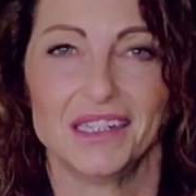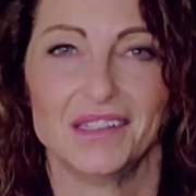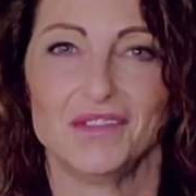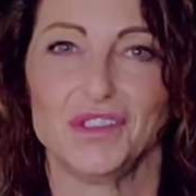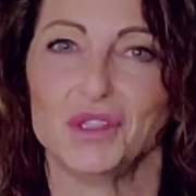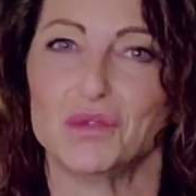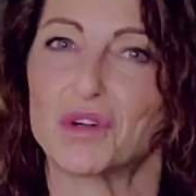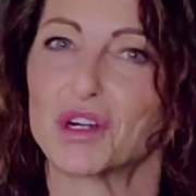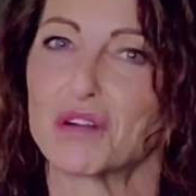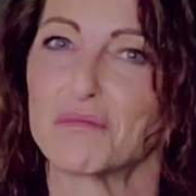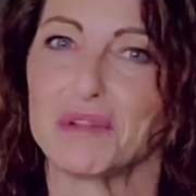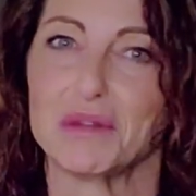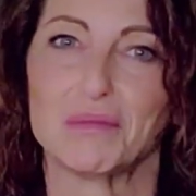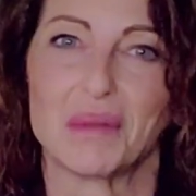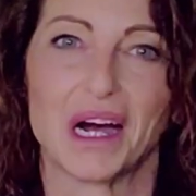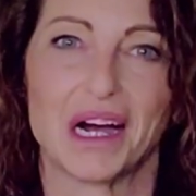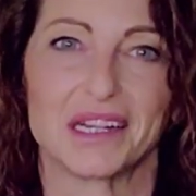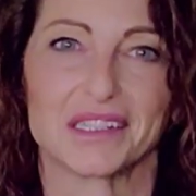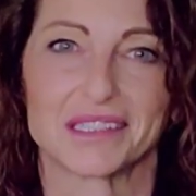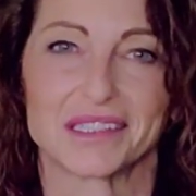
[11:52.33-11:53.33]
If you want to be
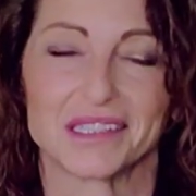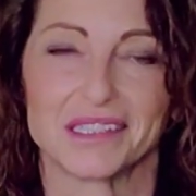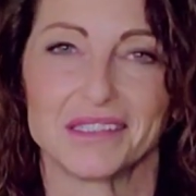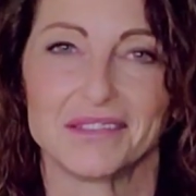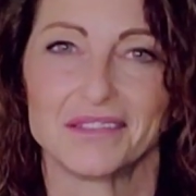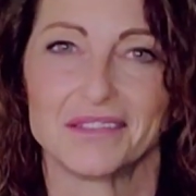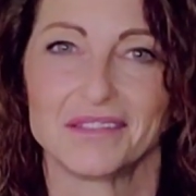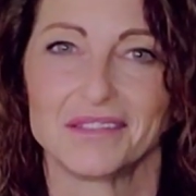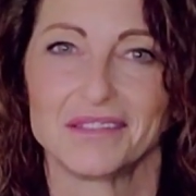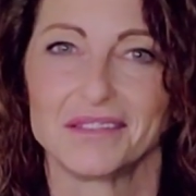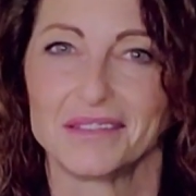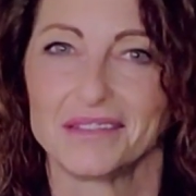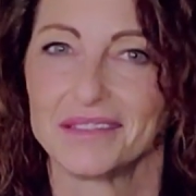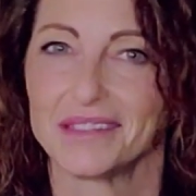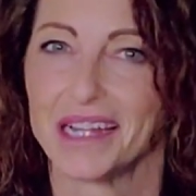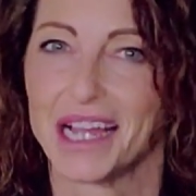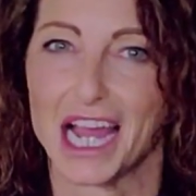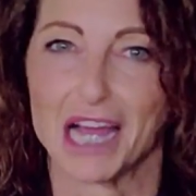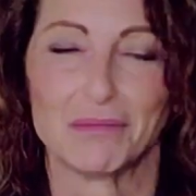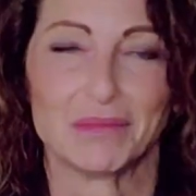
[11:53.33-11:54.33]
positive,
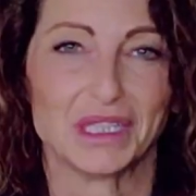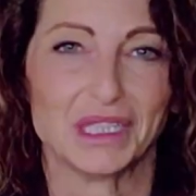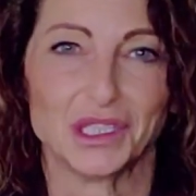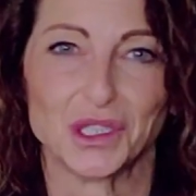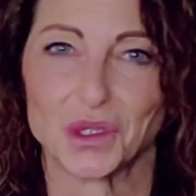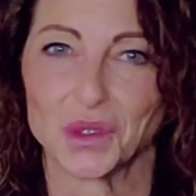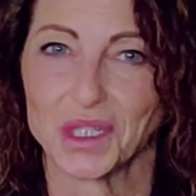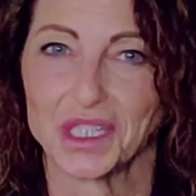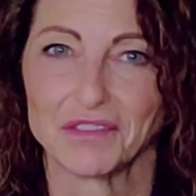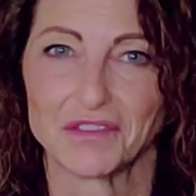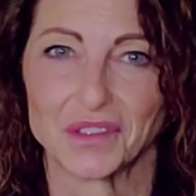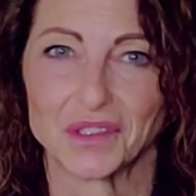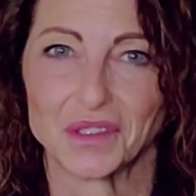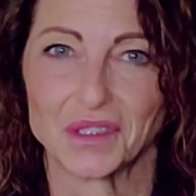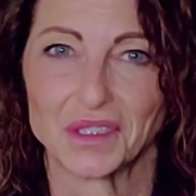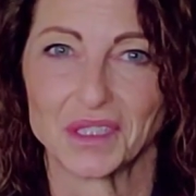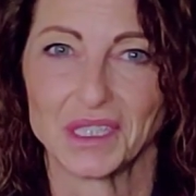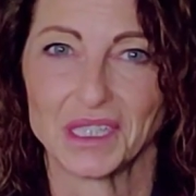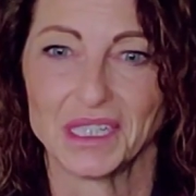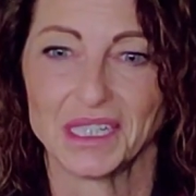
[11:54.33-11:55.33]
happy, and
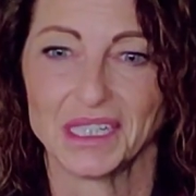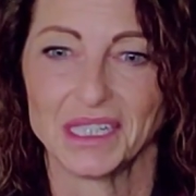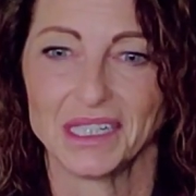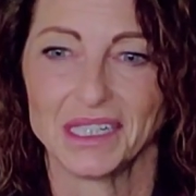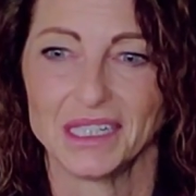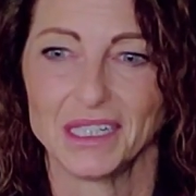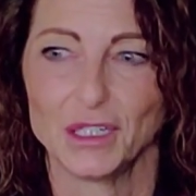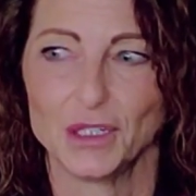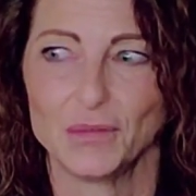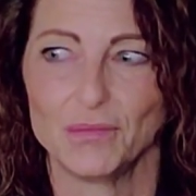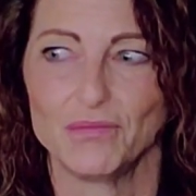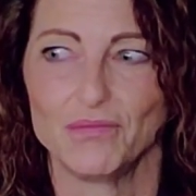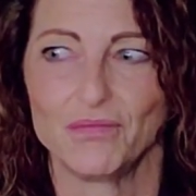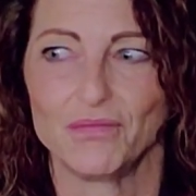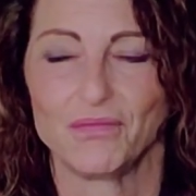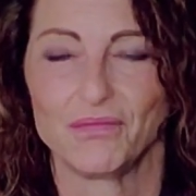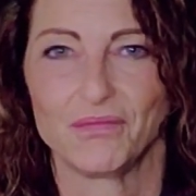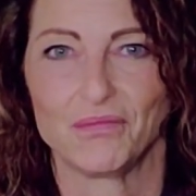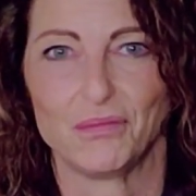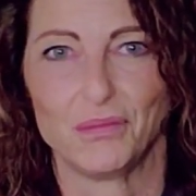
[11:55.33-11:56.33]
joyful,
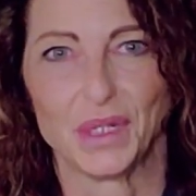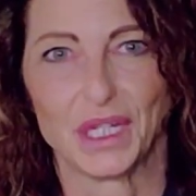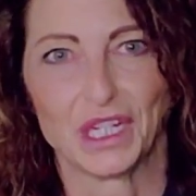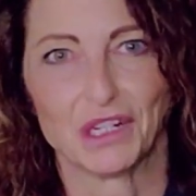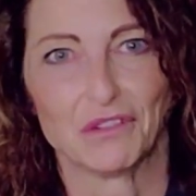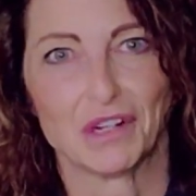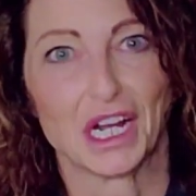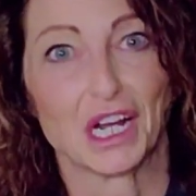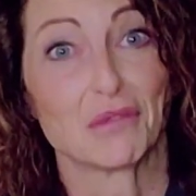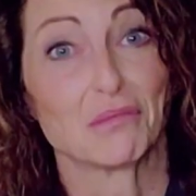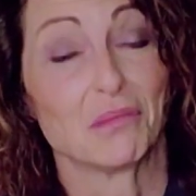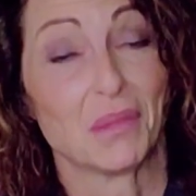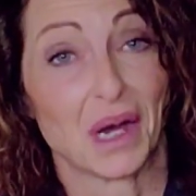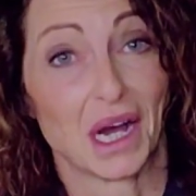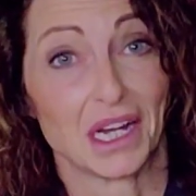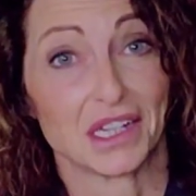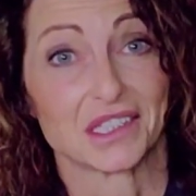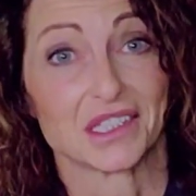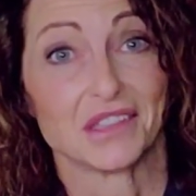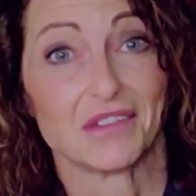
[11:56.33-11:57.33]
be around
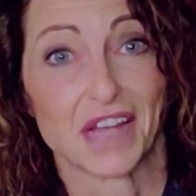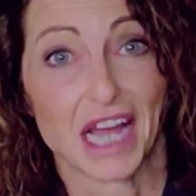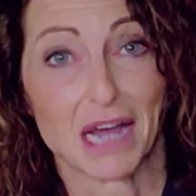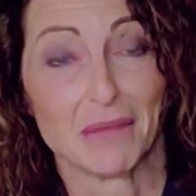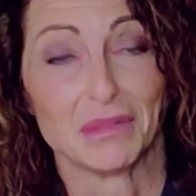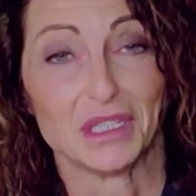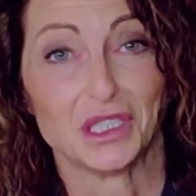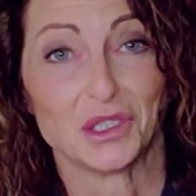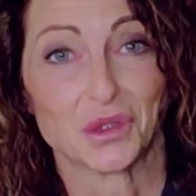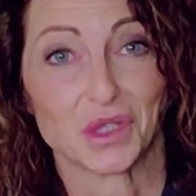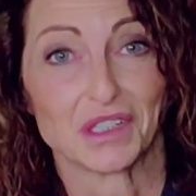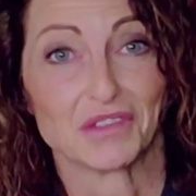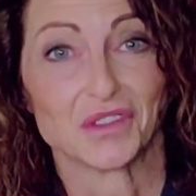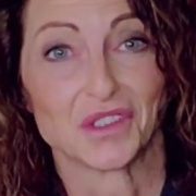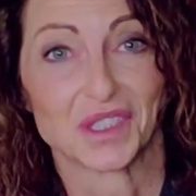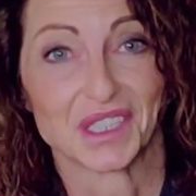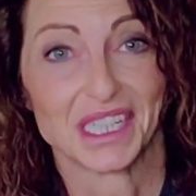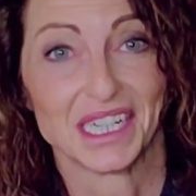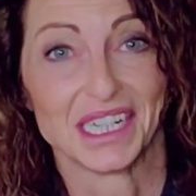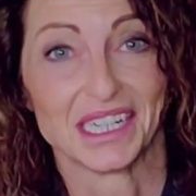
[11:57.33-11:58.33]
positive, happy,
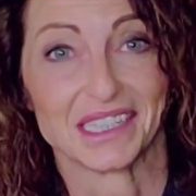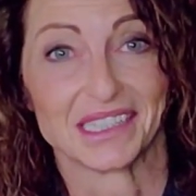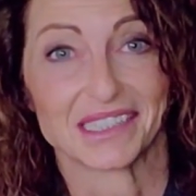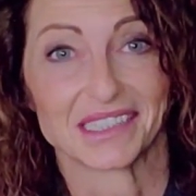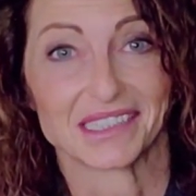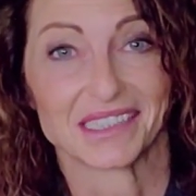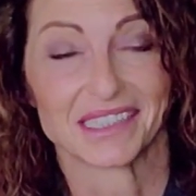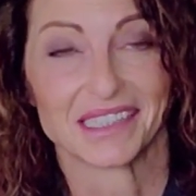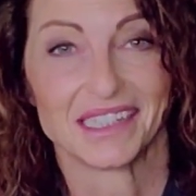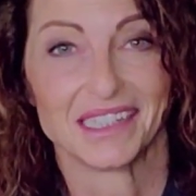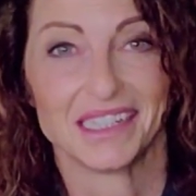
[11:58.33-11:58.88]
joyful things.